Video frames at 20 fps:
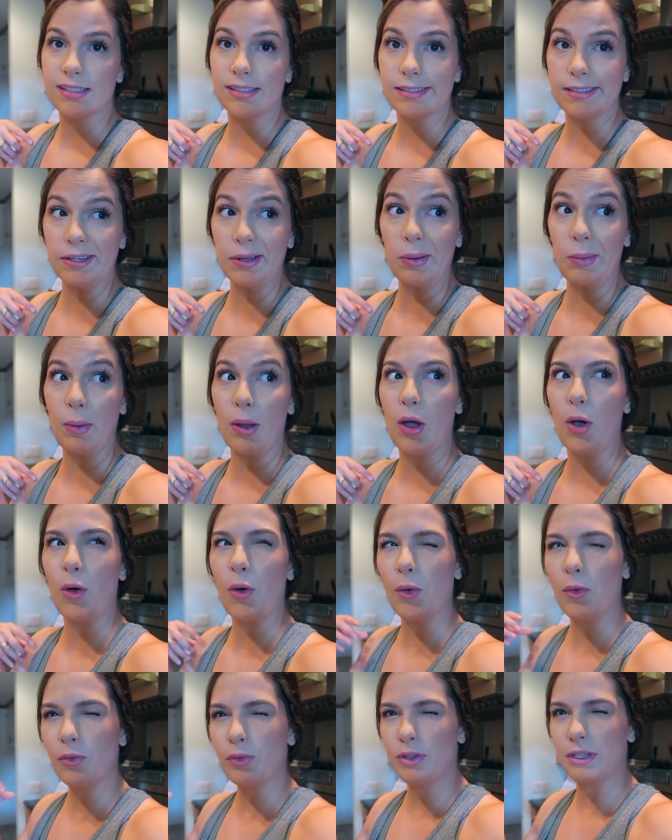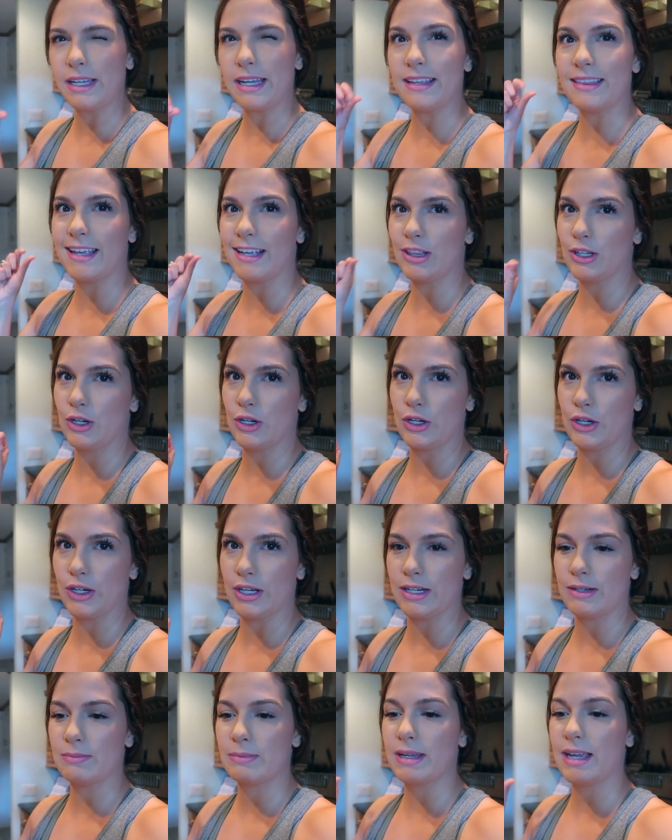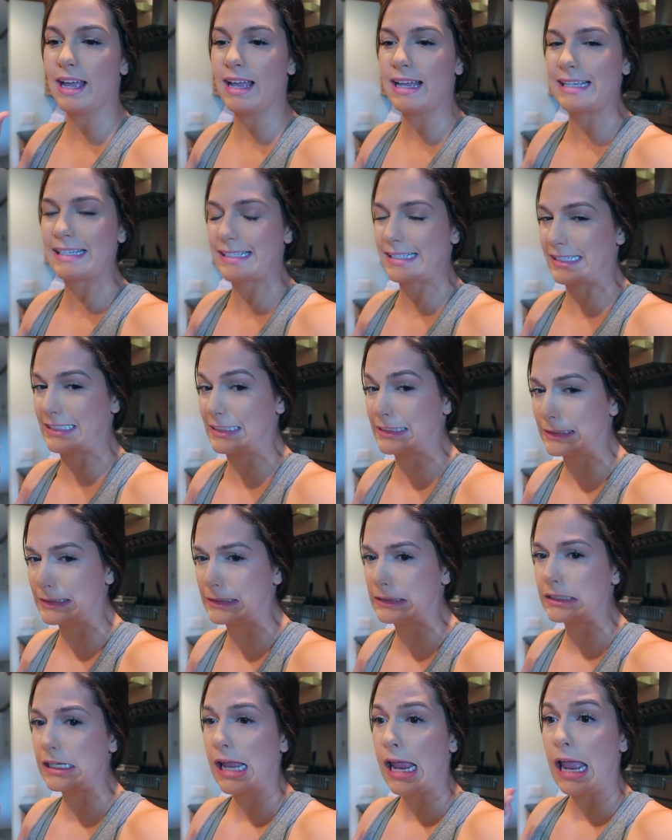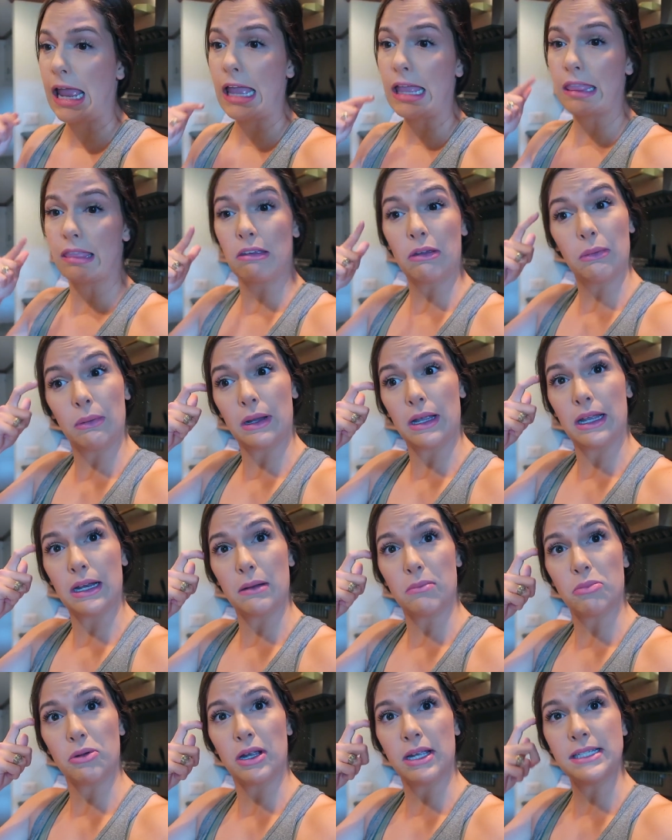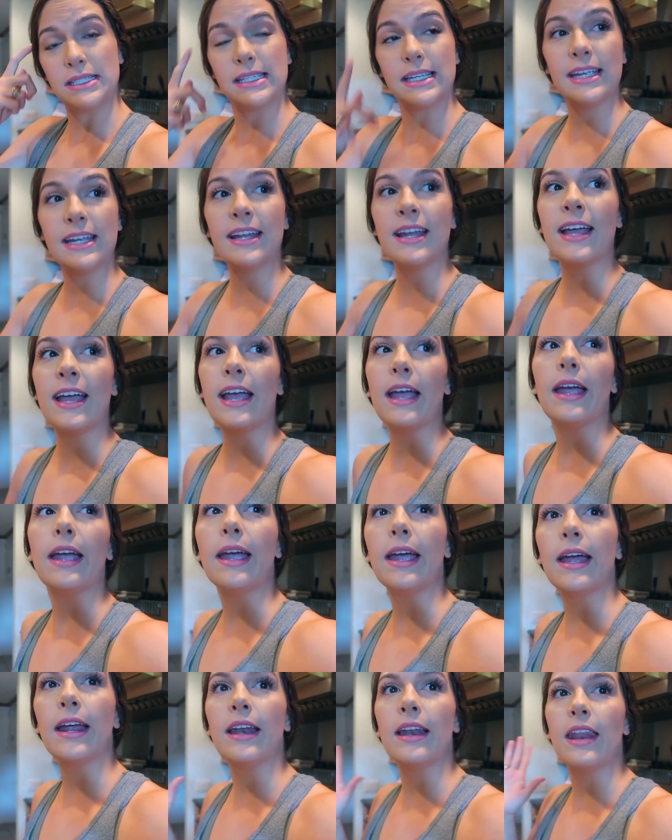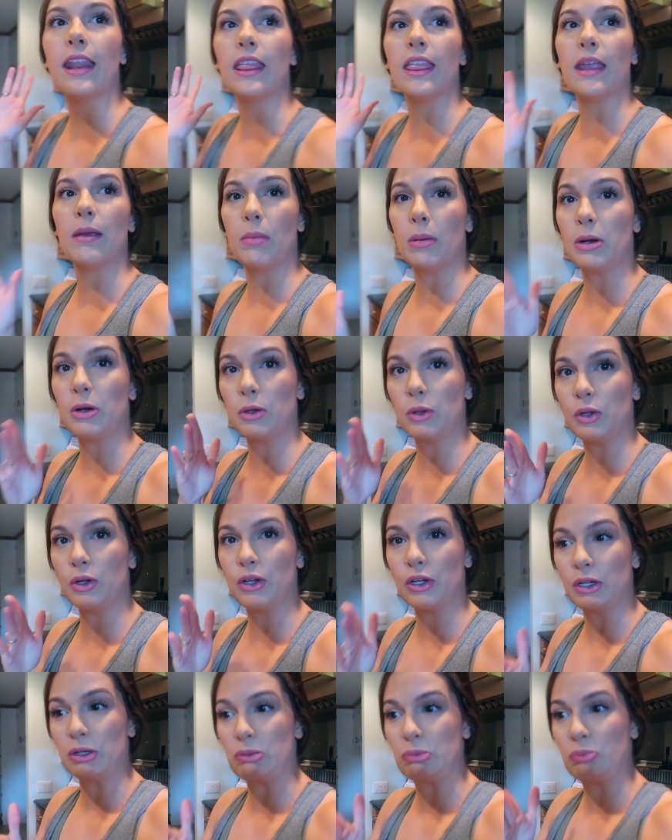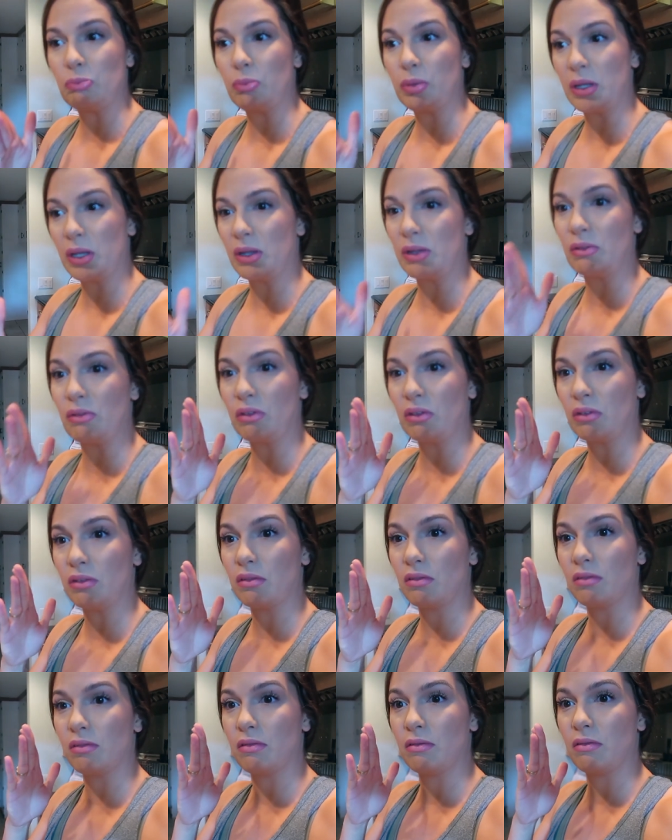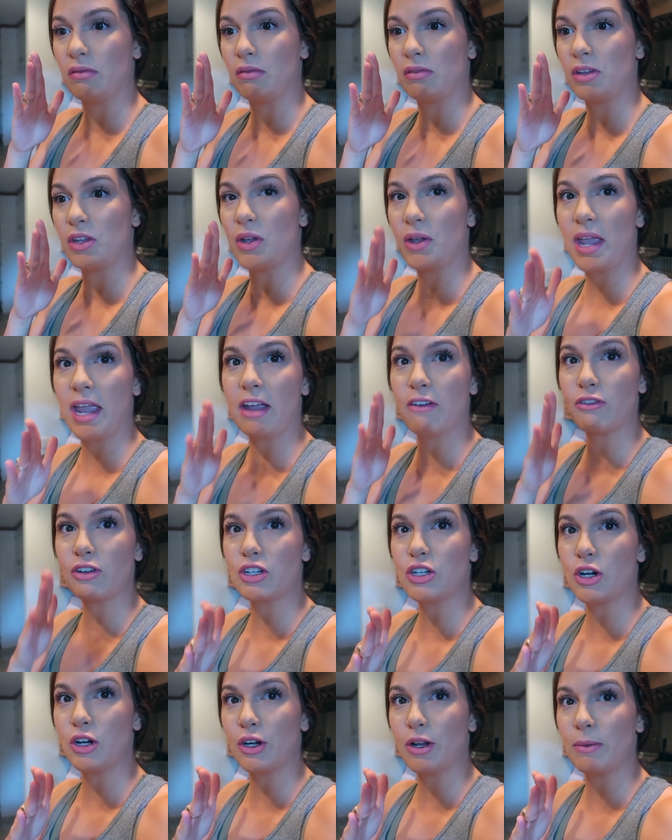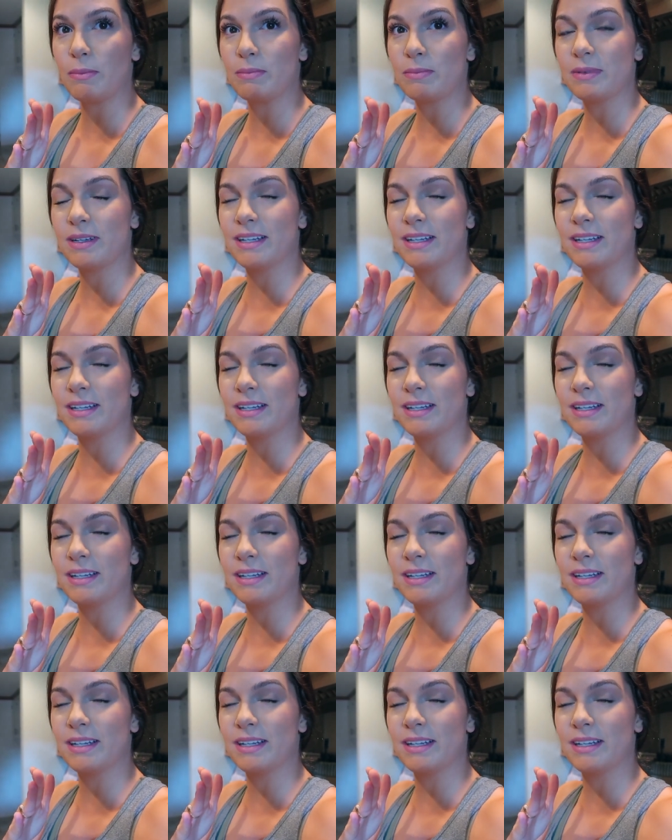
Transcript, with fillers: So hopefully they look good because they were kind of pricey and they better look good because you can't return them,